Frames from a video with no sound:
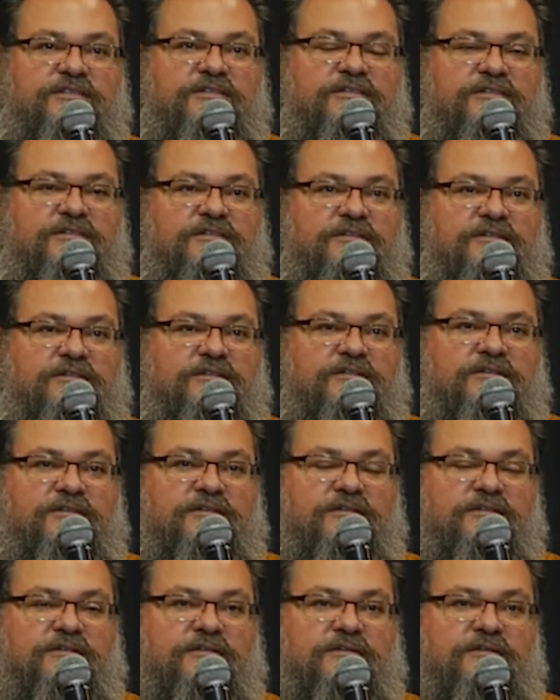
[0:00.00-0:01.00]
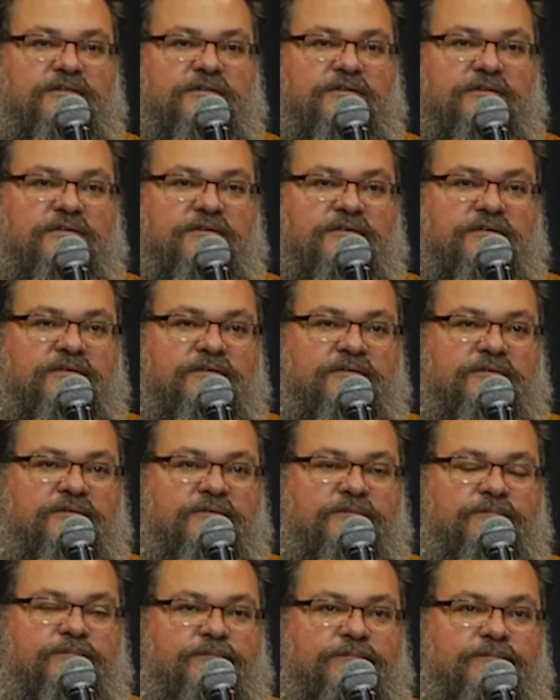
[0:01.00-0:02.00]

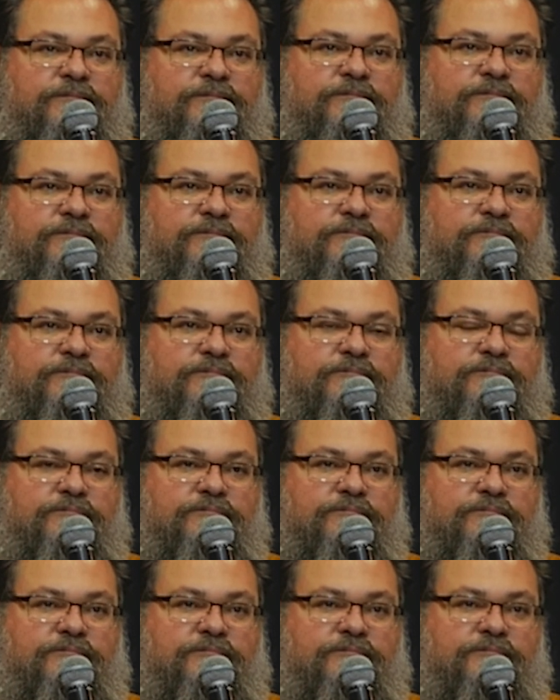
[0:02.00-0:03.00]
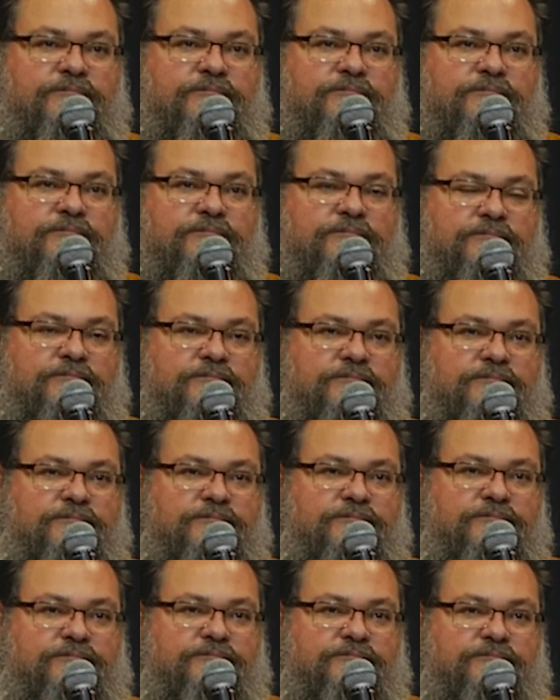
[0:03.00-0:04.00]

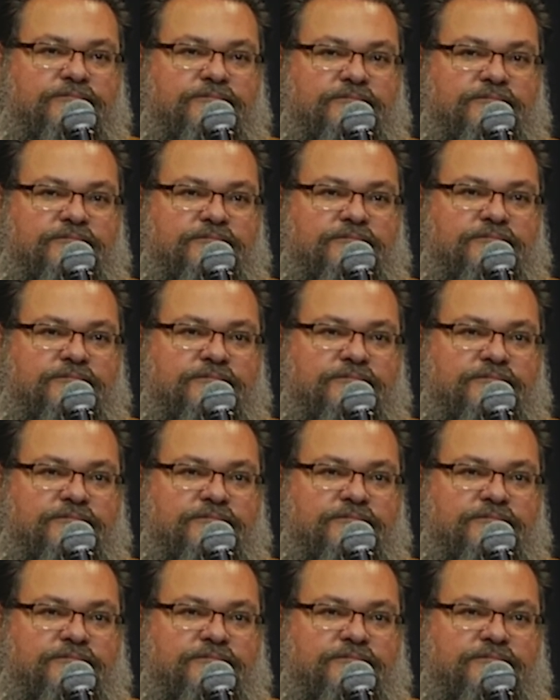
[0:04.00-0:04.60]
No one is speaking in this clip.